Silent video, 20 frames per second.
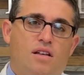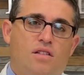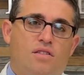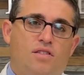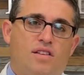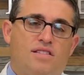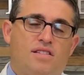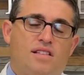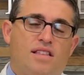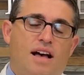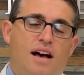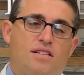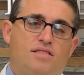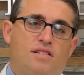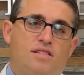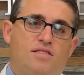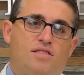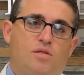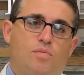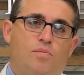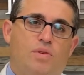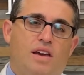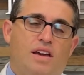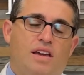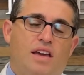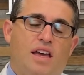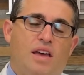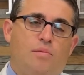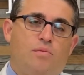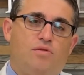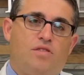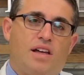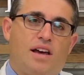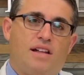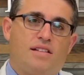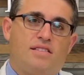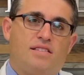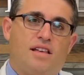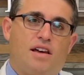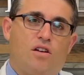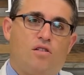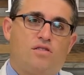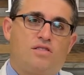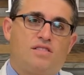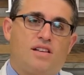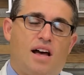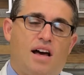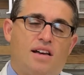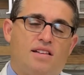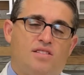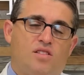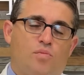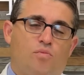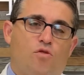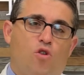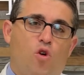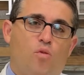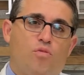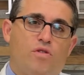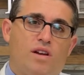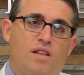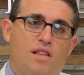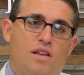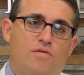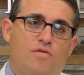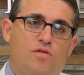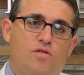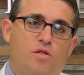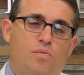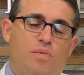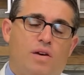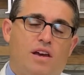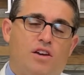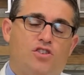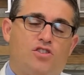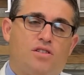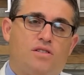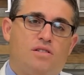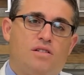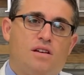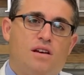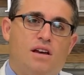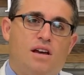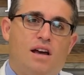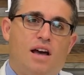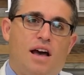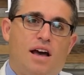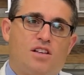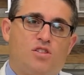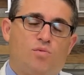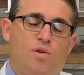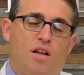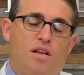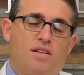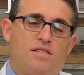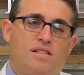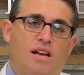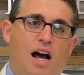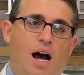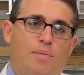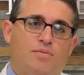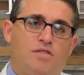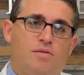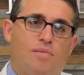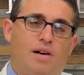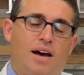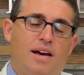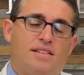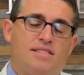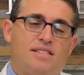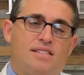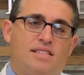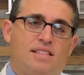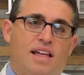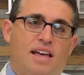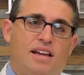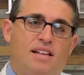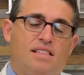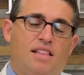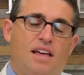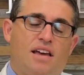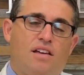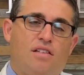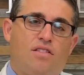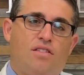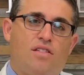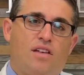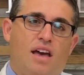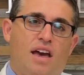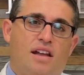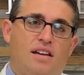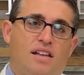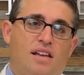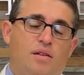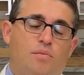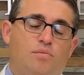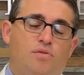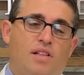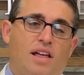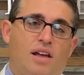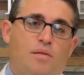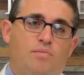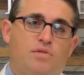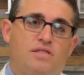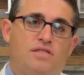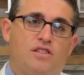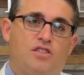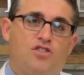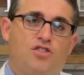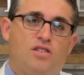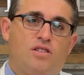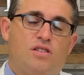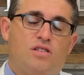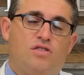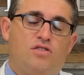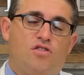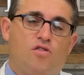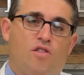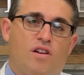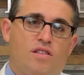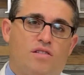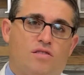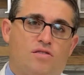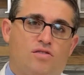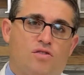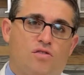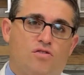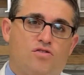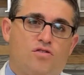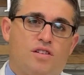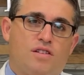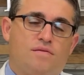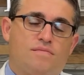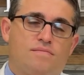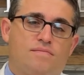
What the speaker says: This allows us to pick implants that are sized appropriately for the patient, as well as optimize leg length and implant position during the surgery.